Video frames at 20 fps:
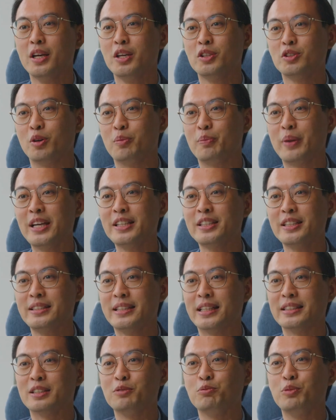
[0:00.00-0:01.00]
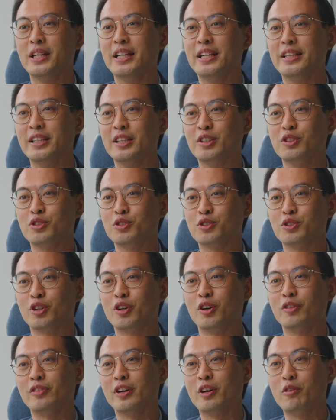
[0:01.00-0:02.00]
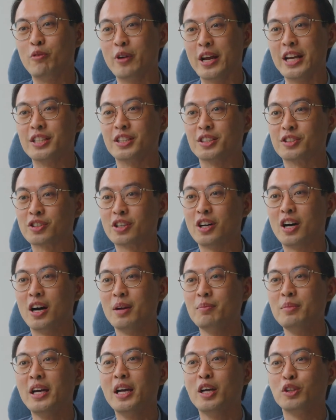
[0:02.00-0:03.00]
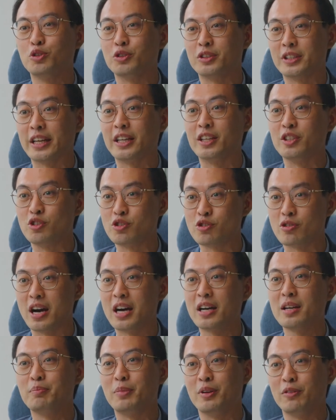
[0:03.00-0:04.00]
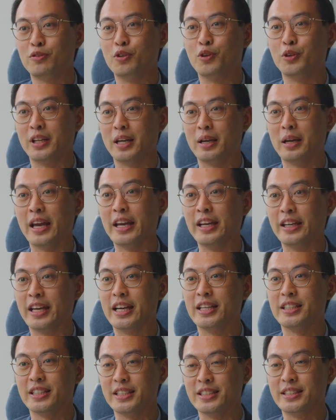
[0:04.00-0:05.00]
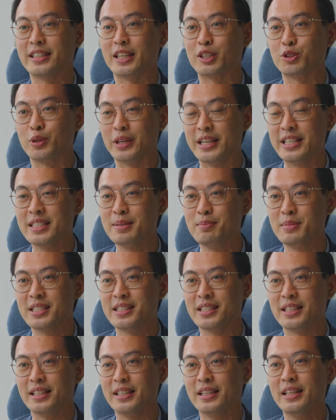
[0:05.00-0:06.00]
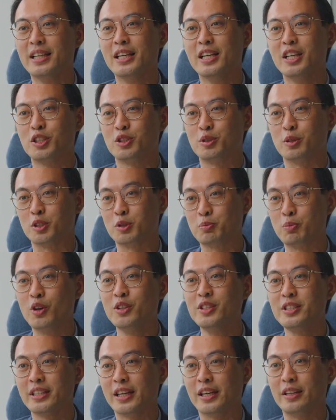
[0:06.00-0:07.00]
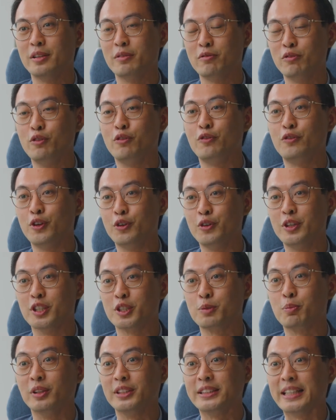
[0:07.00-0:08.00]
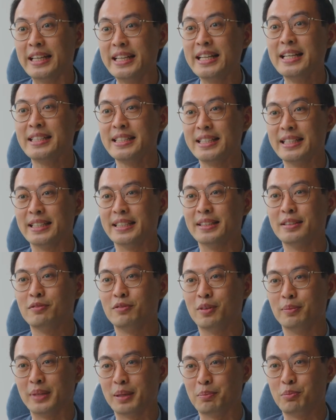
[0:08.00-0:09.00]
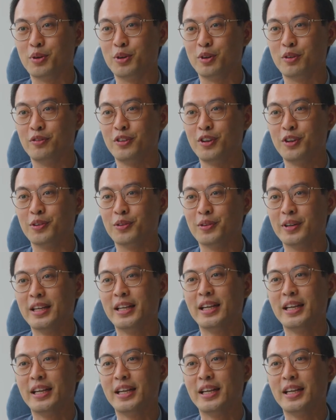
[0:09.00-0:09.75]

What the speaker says: So a patient doesn't really need to sort of arrange a time to take a drug before they engage in sexual intimacy. So spontan fulfills the spontaneity from that point of view.